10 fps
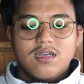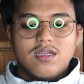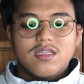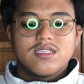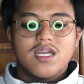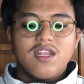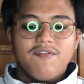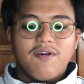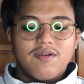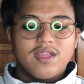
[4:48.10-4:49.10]
The study
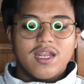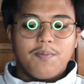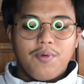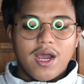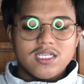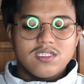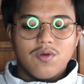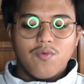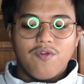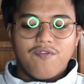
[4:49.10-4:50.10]
found that the price
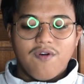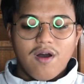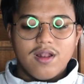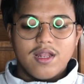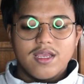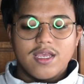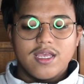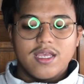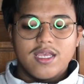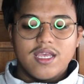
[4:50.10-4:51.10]
will fall
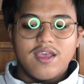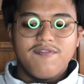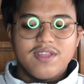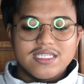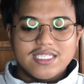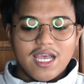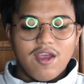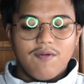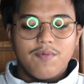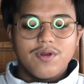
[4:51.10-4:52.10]
if the size
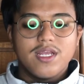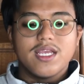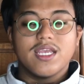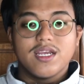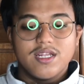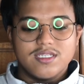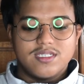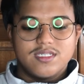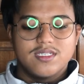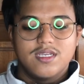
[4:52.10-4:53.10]
of building
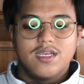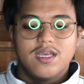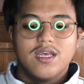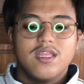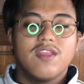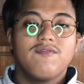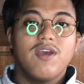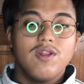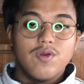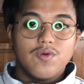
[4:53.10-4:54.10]
increase. The
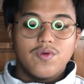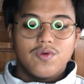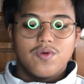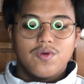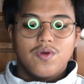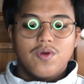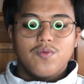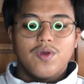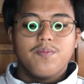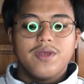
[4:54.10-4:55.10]
value
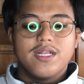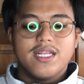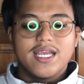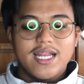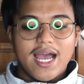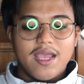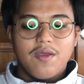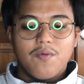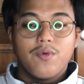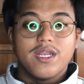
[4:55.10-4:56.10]
will be declined
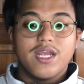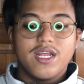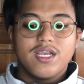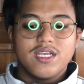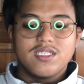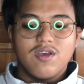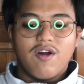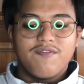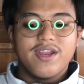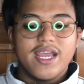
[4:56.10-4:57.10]
when the increase
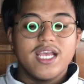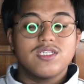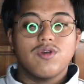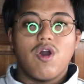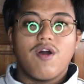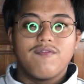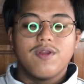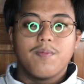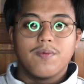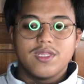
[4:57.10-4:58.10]
of the age of the
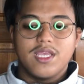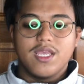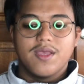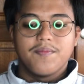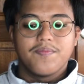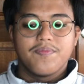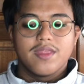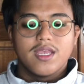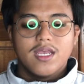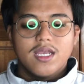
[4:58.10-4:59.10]
property.
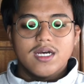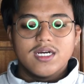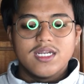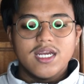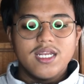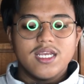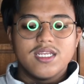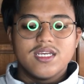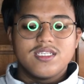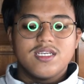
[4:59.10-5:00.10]
A
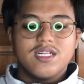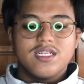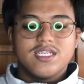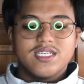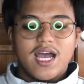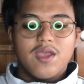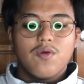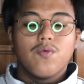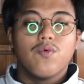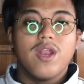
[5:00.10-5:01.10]
non-industrial design
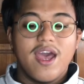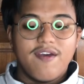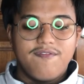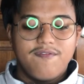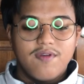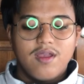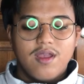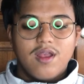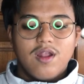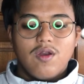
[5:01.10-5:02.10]
will have
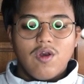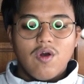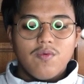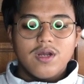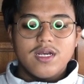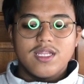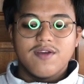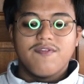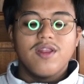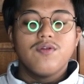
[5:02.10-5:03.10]
lower the
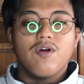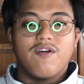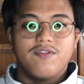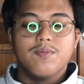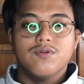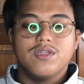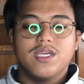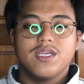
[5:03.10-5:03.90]
value of the building.